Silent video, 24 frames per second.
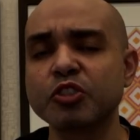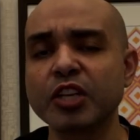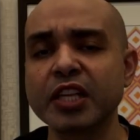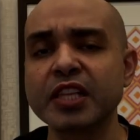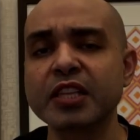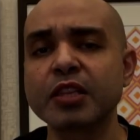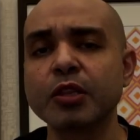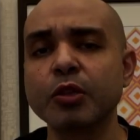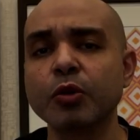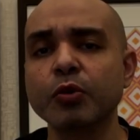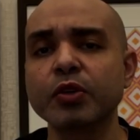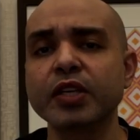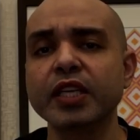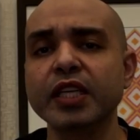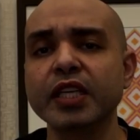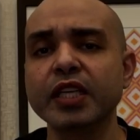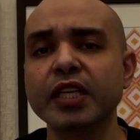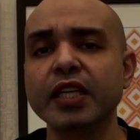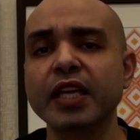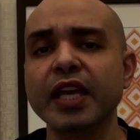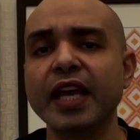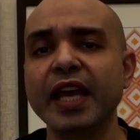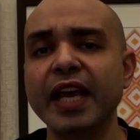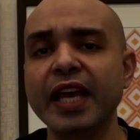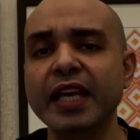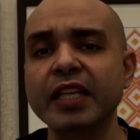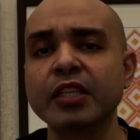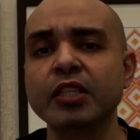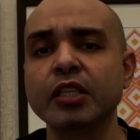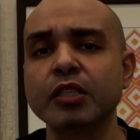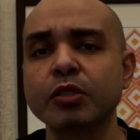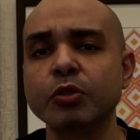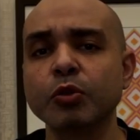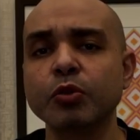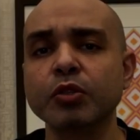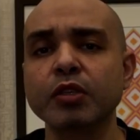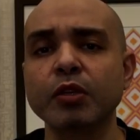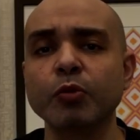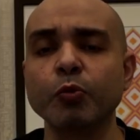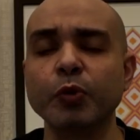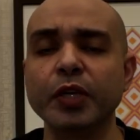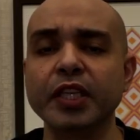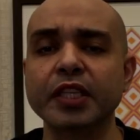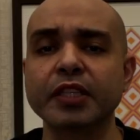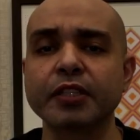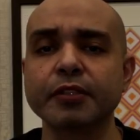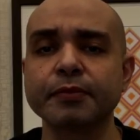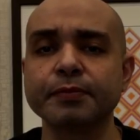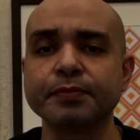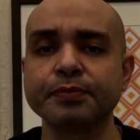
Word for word: just looking at total weight.